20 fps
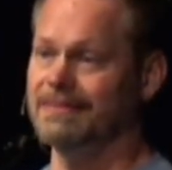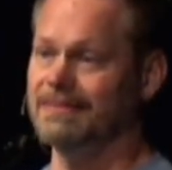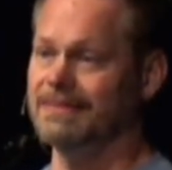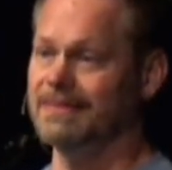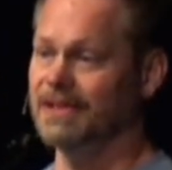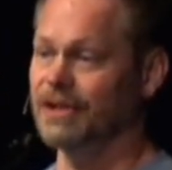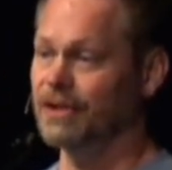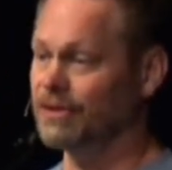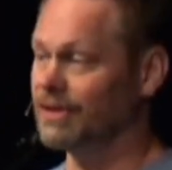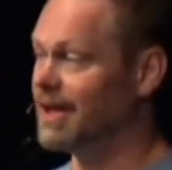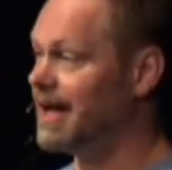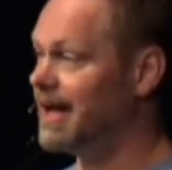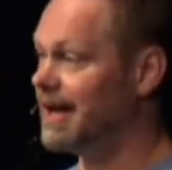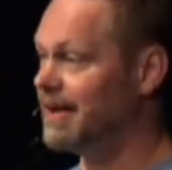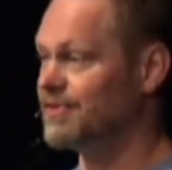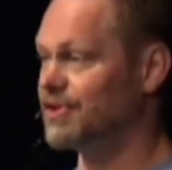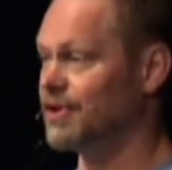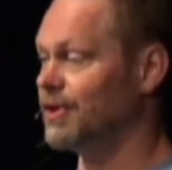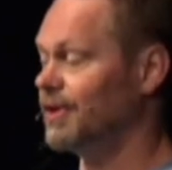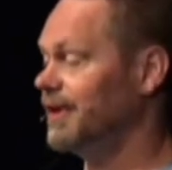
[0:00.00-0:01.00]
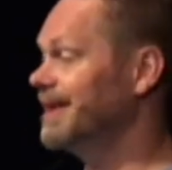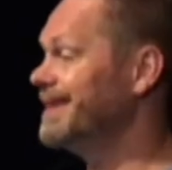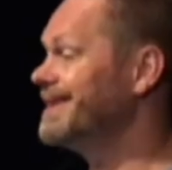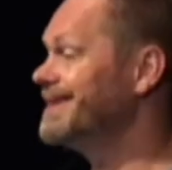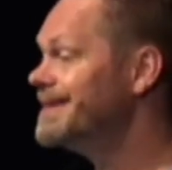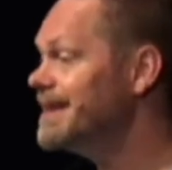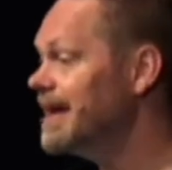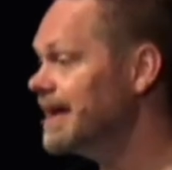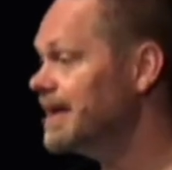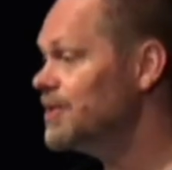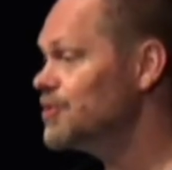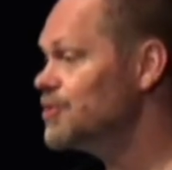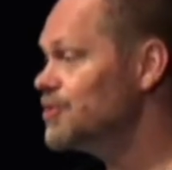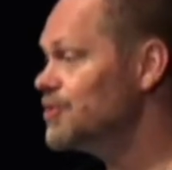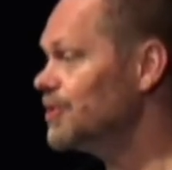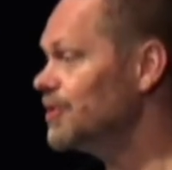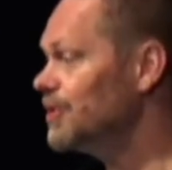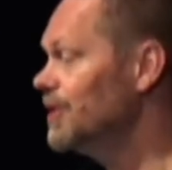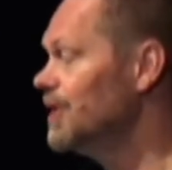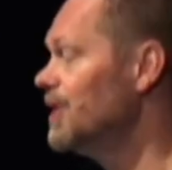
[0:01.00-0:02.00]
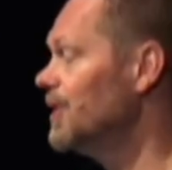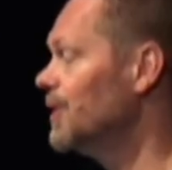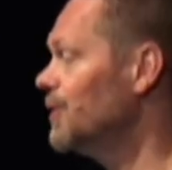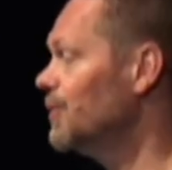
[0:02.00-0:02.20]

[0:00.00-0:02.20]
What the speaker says: Your lives are in danger.